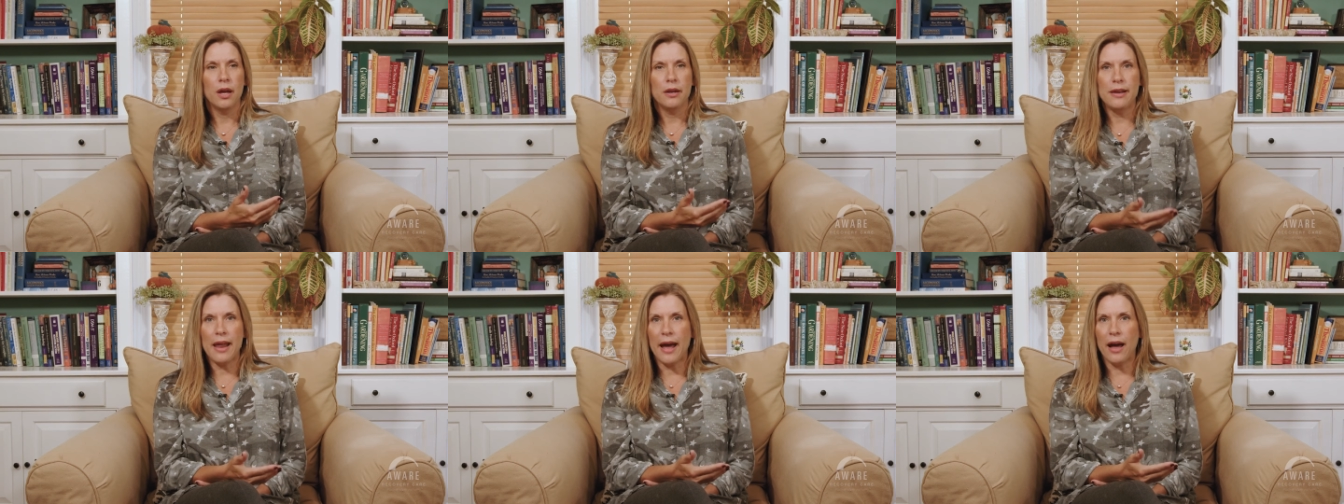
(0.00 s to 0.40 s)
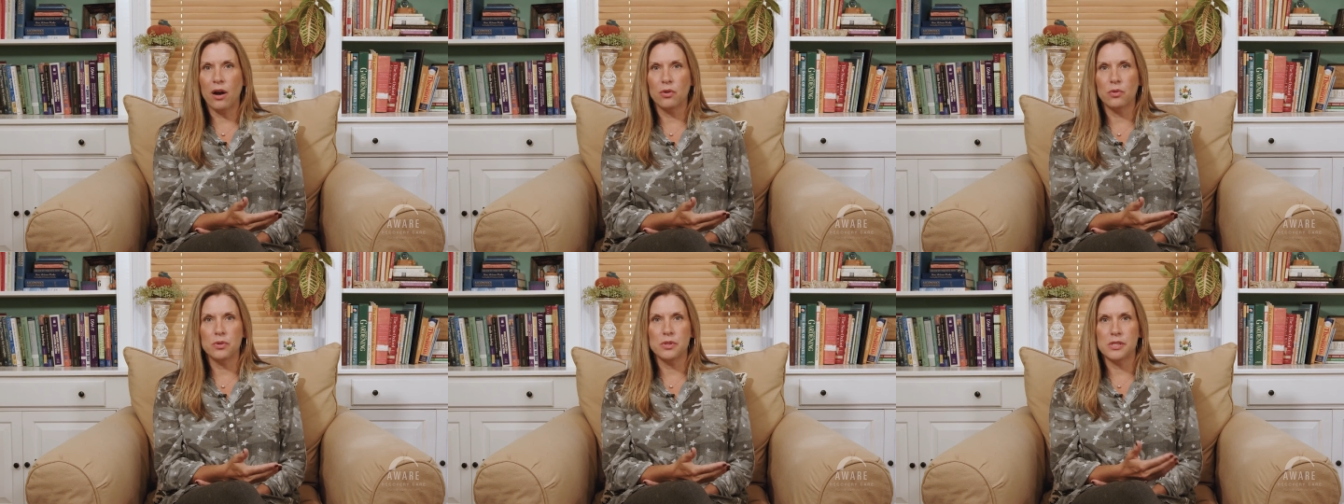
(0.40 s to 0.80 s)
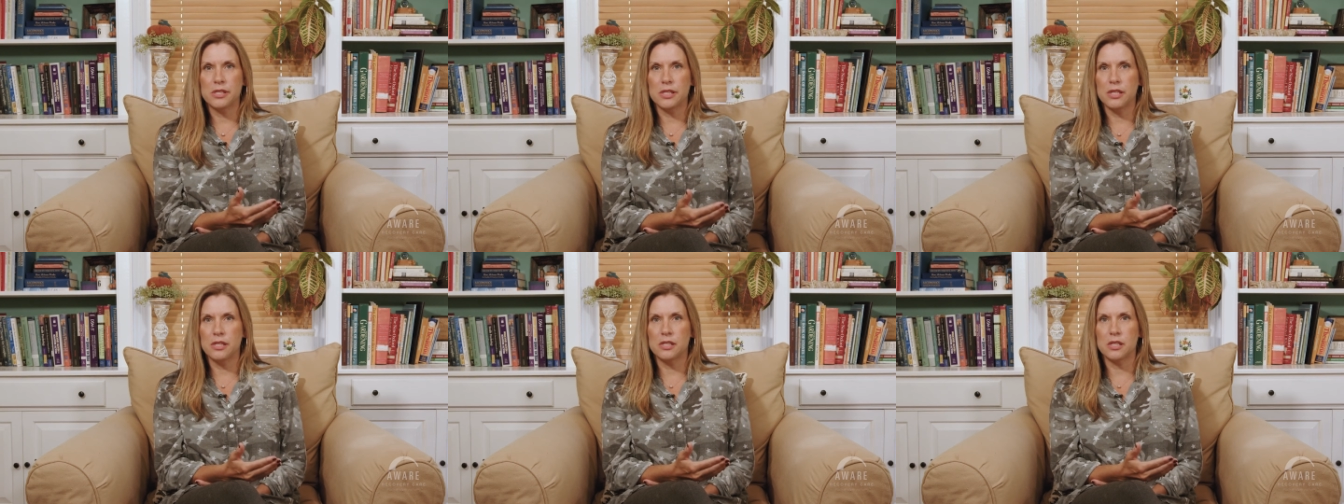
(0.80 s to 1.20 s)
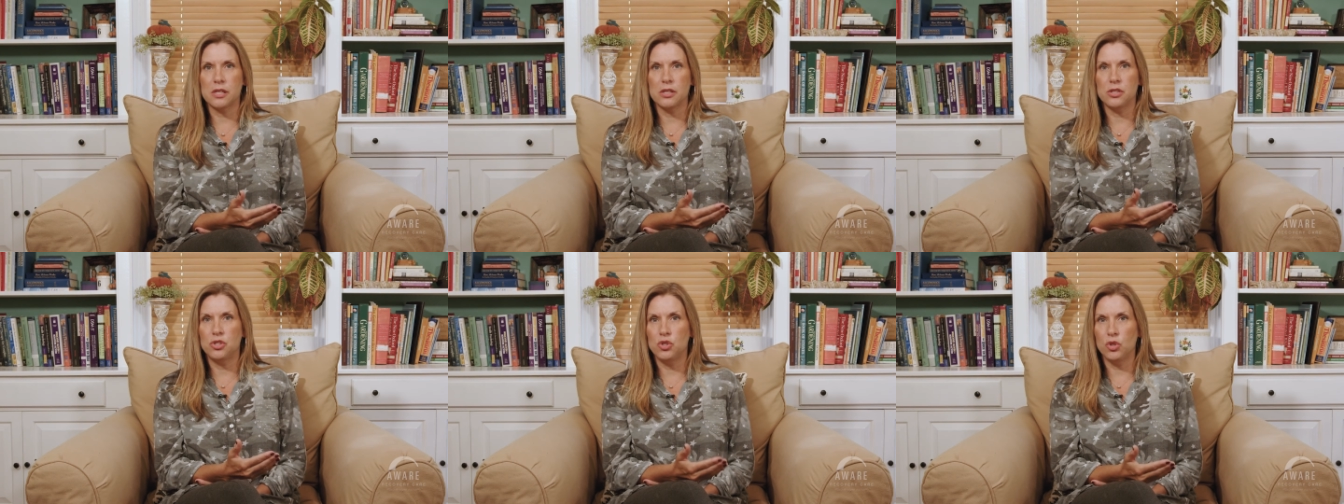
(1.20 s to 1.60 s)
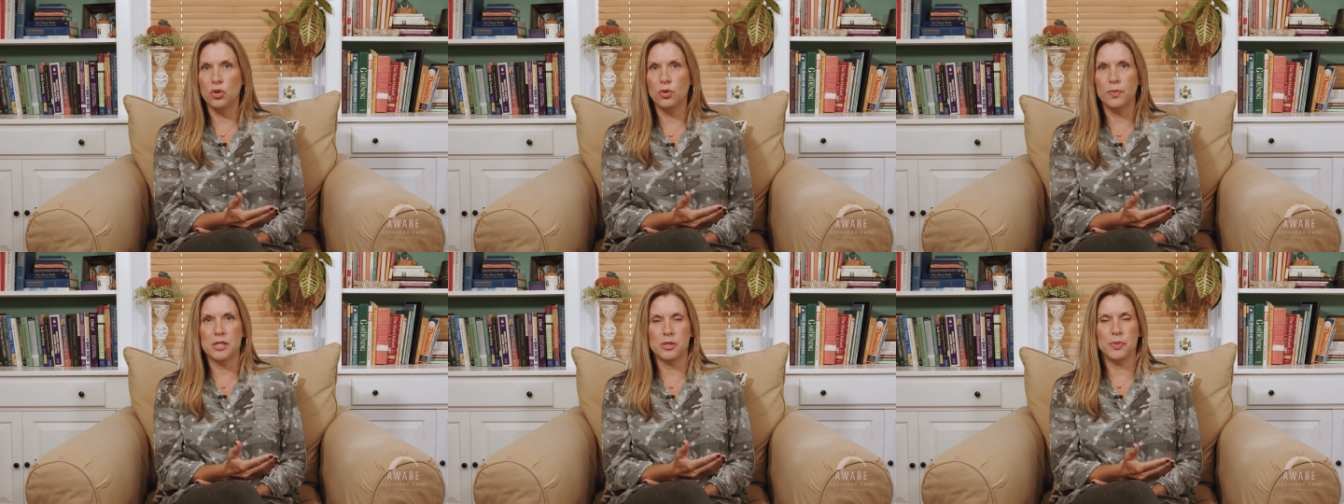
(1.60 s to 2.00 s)
Now, since
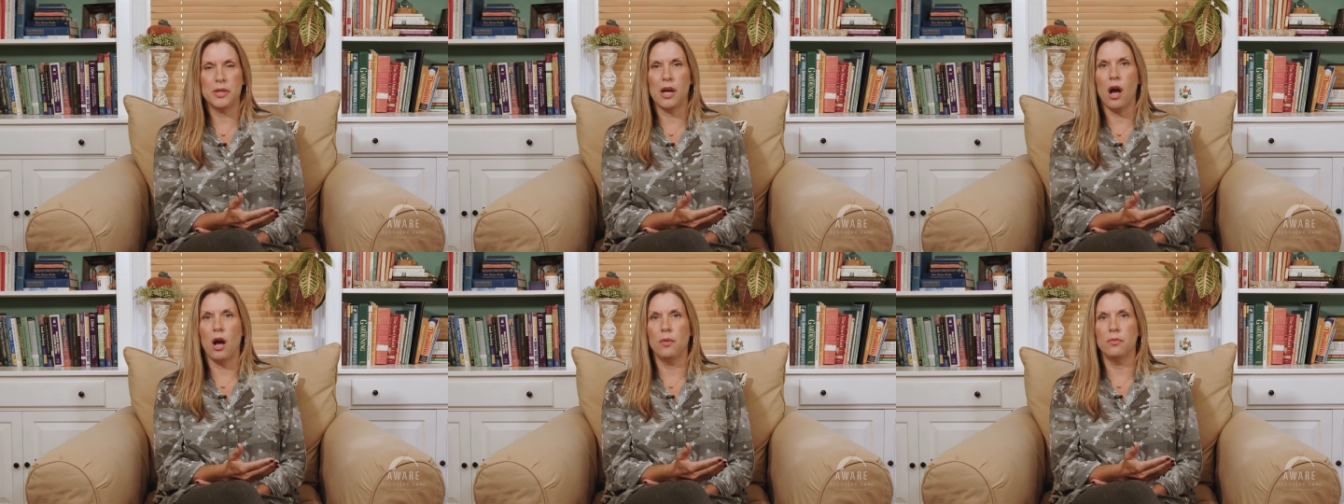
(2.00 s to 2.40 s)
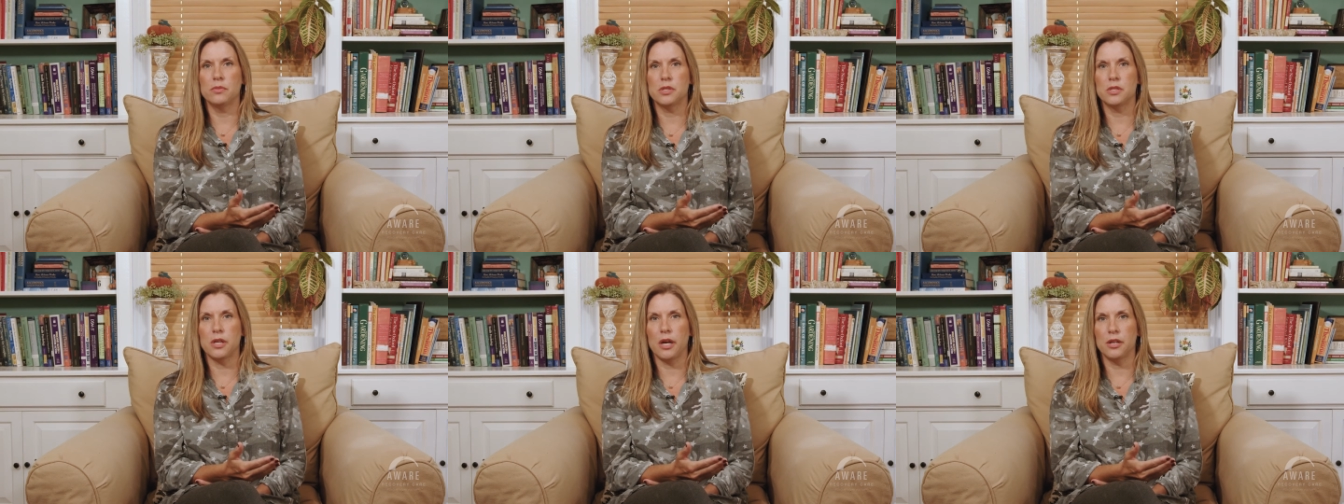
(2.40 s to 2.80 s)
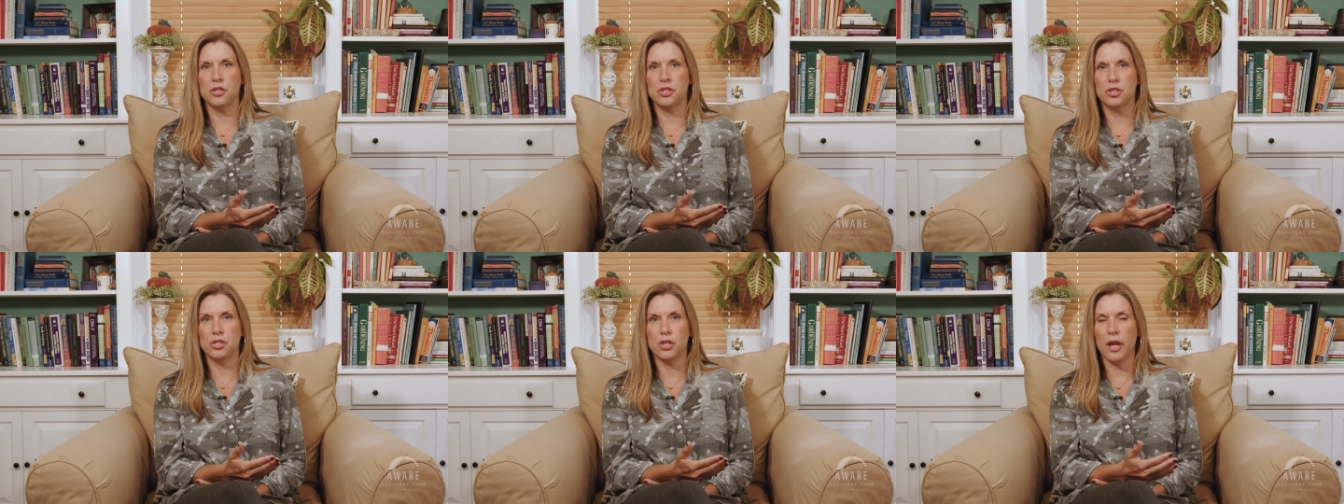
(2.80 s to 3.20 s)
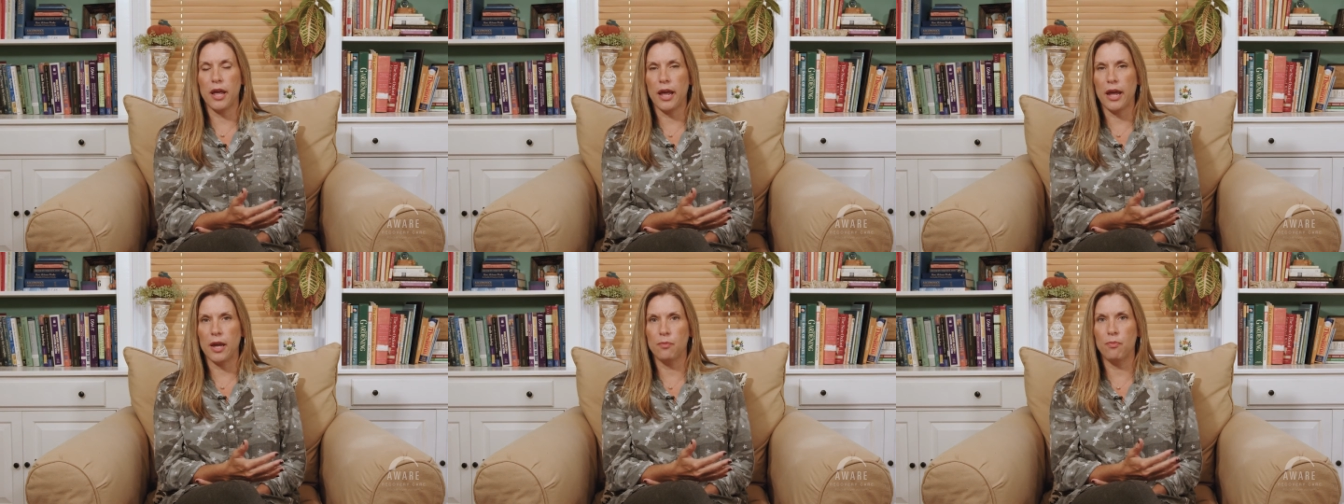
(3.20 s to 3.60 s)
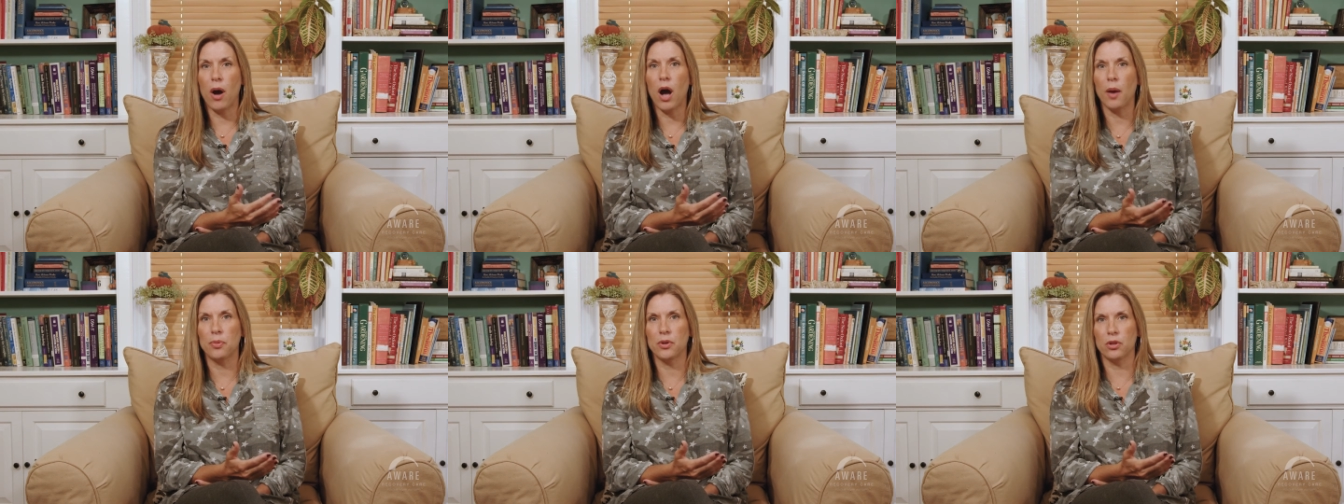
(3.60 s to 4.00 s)
Zoom has become such a
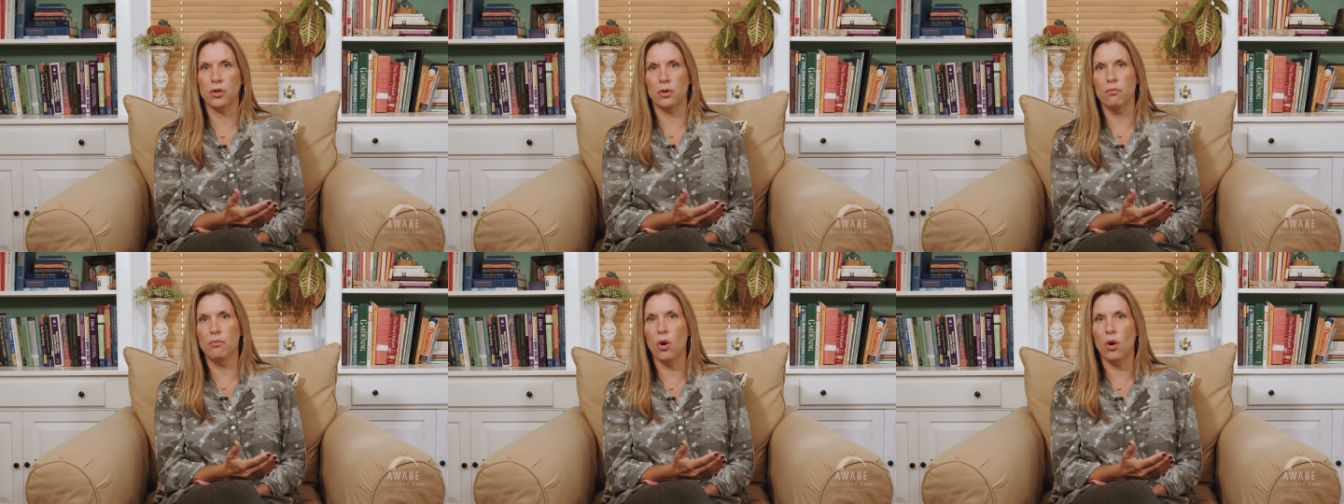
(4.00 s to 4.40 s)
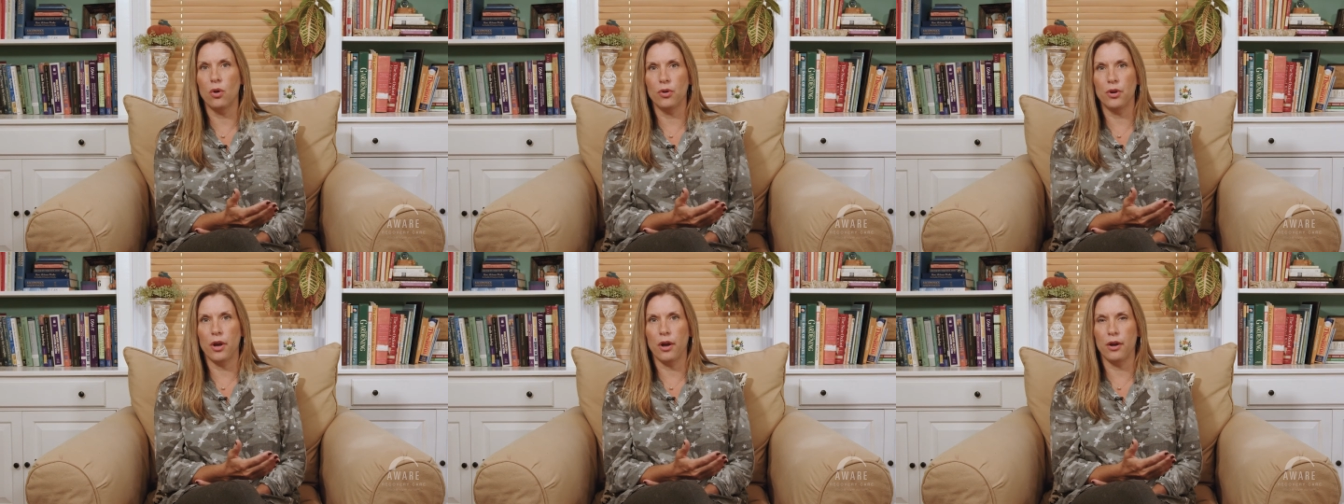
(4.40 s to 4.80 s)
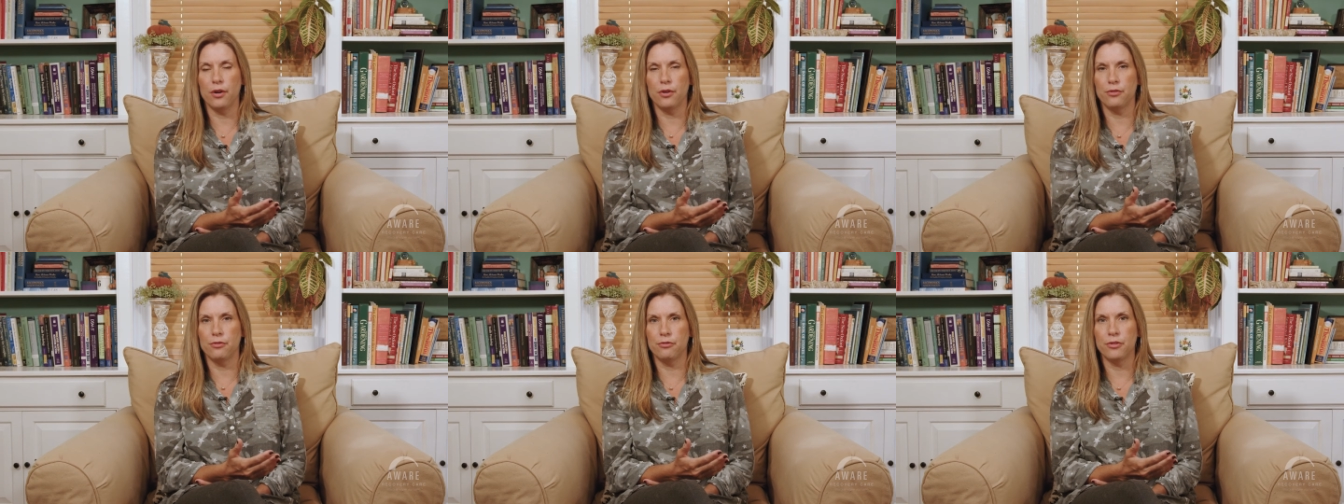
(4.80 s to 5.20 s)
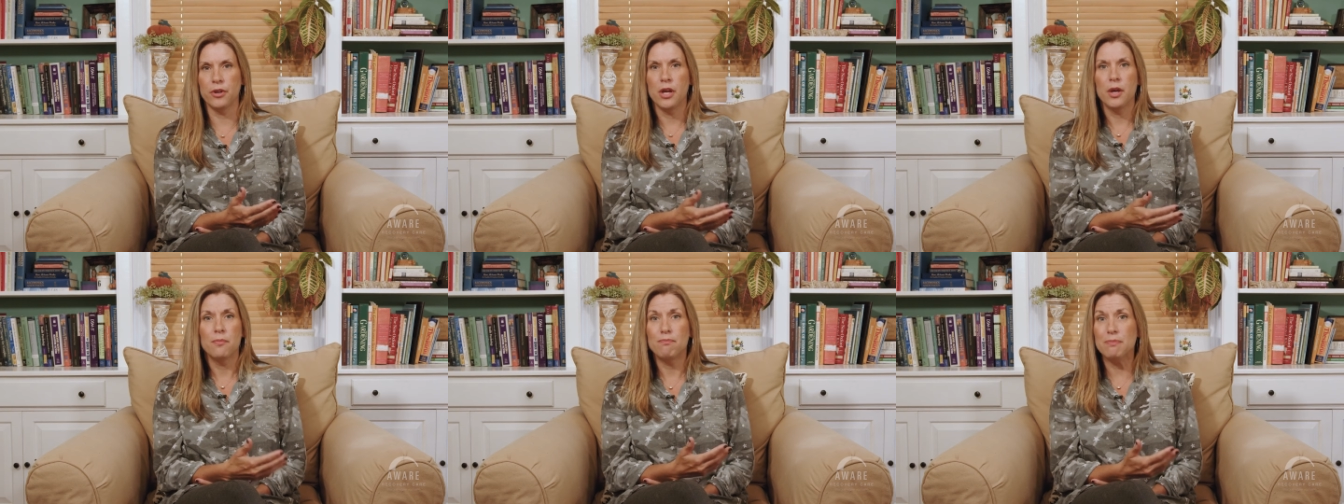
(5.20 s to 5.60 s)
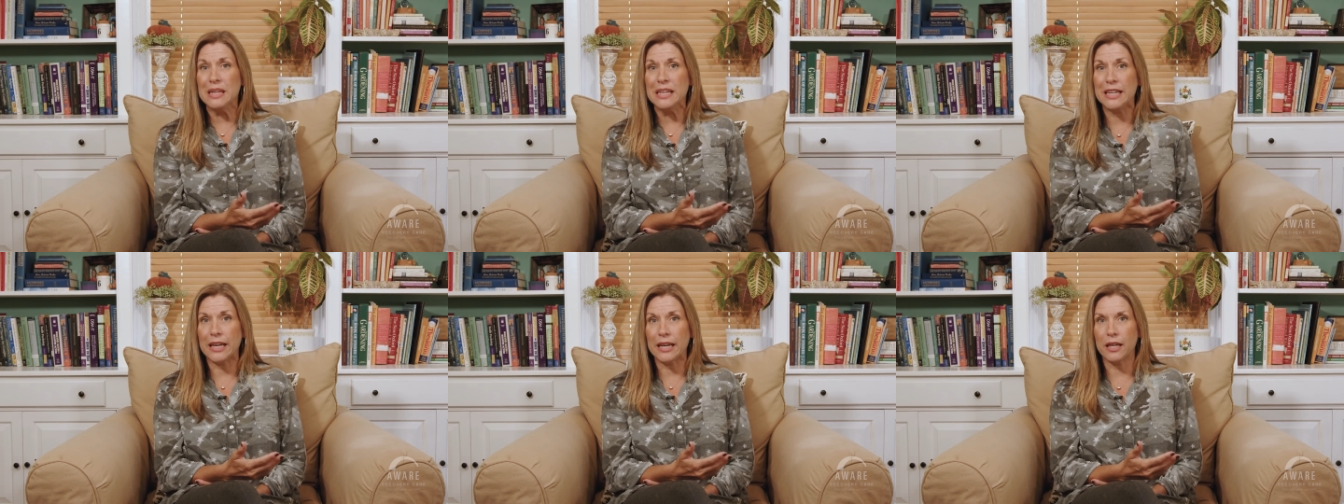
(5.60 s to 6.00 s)
popular mode of
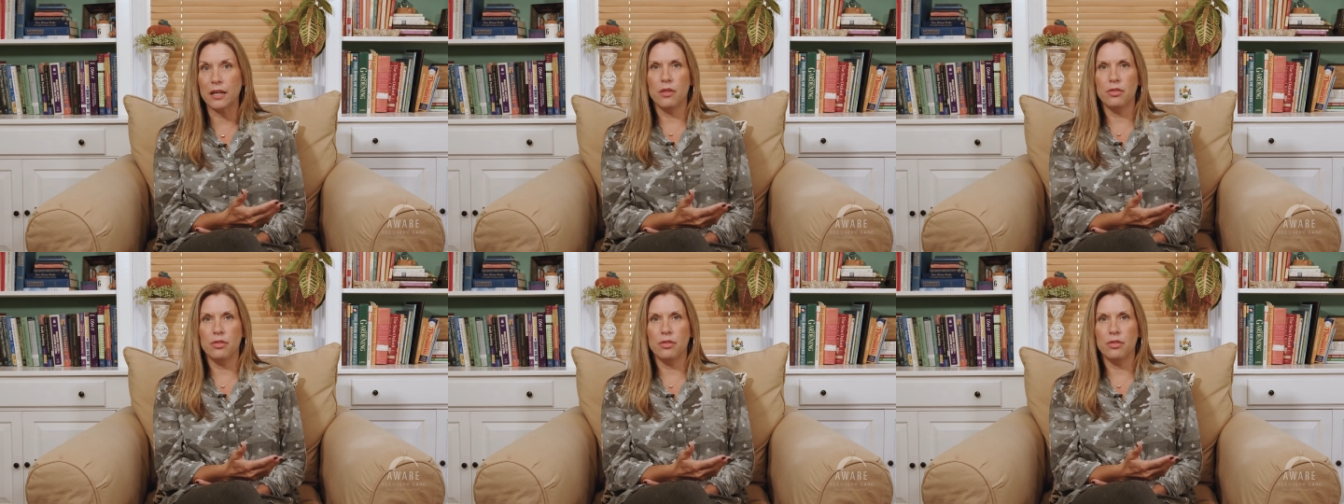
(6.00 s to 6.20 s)
meeting,